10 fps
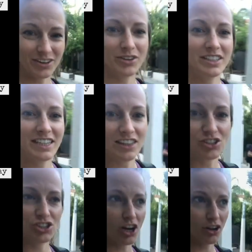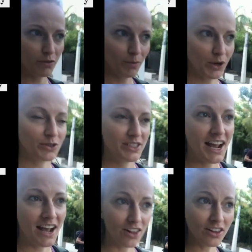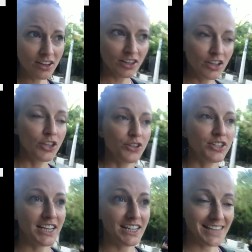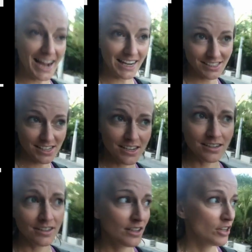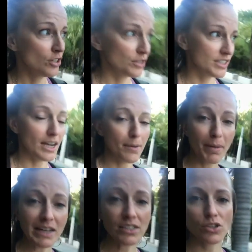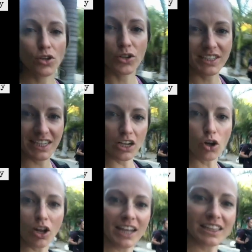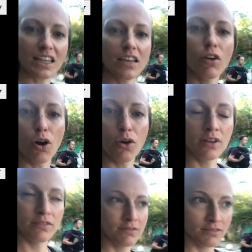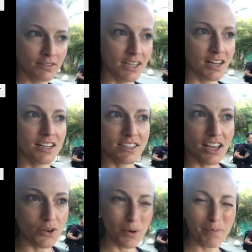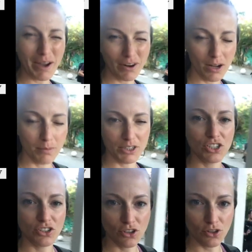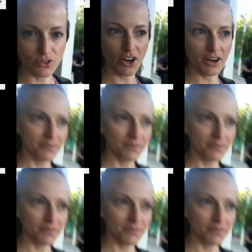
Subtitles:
You can take the shuttle from your hotel, you can take a taxi, you can take a bus, or you can take a colectivo. Tell you about how much each of those are.